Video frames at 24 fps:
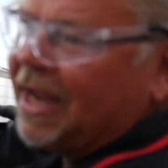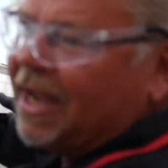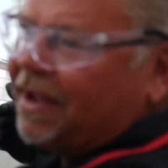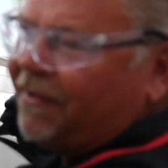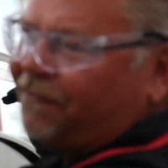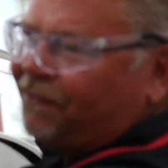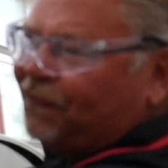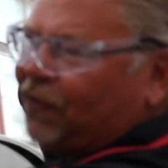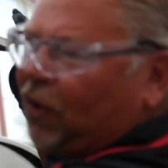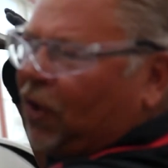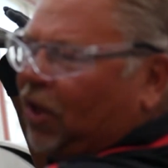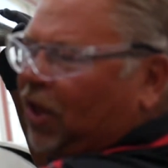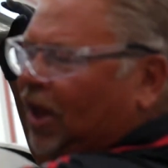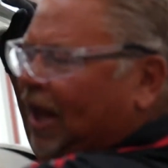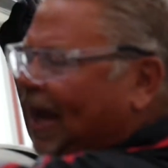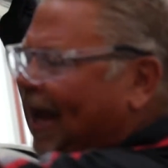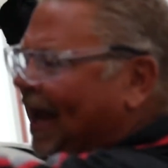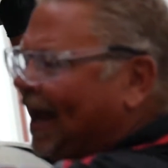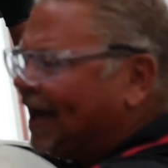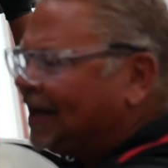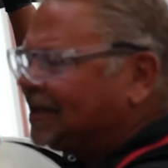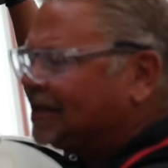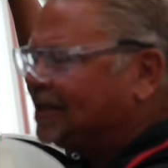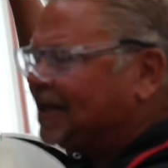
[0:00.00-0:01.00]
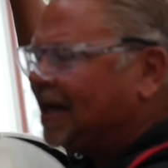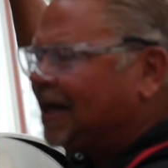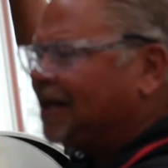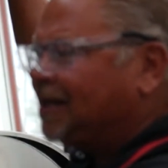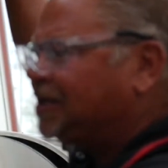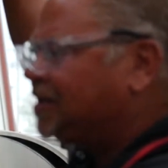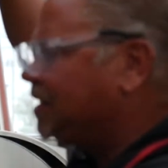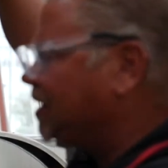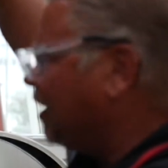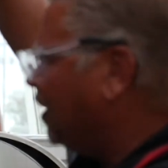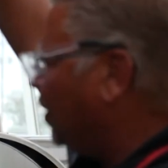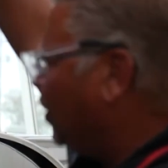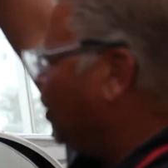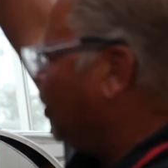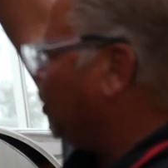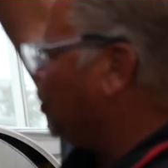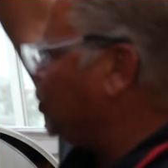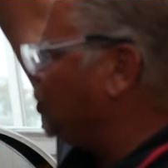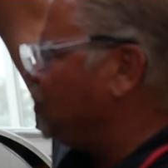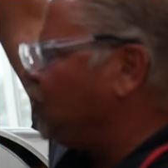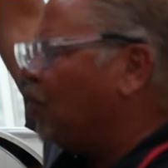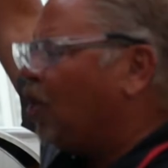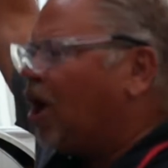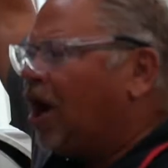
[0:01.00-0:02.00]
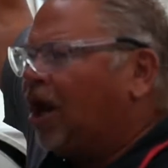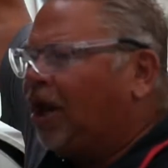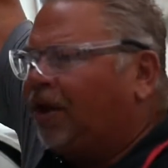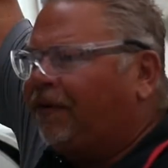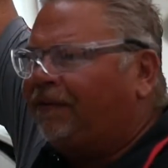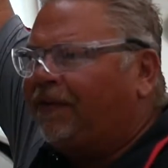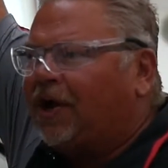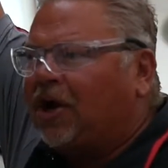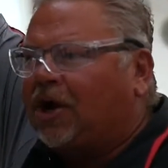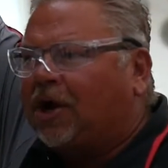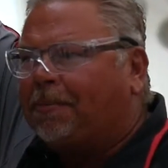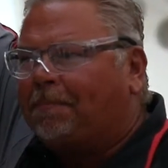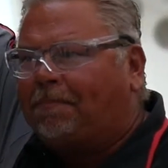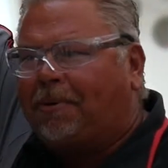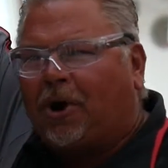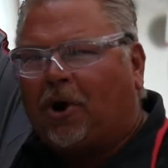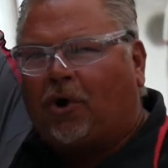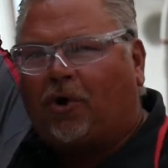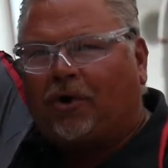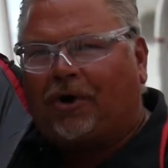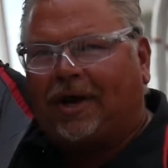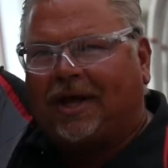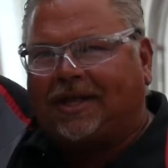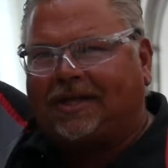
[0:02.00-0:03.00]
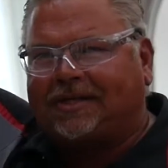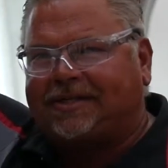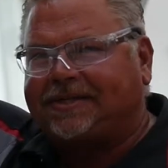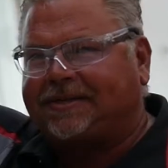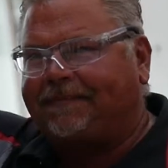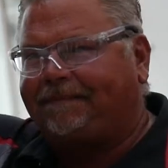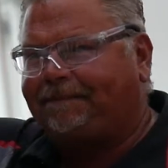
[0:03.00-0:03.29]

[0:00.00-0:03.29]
have full access to all of the components.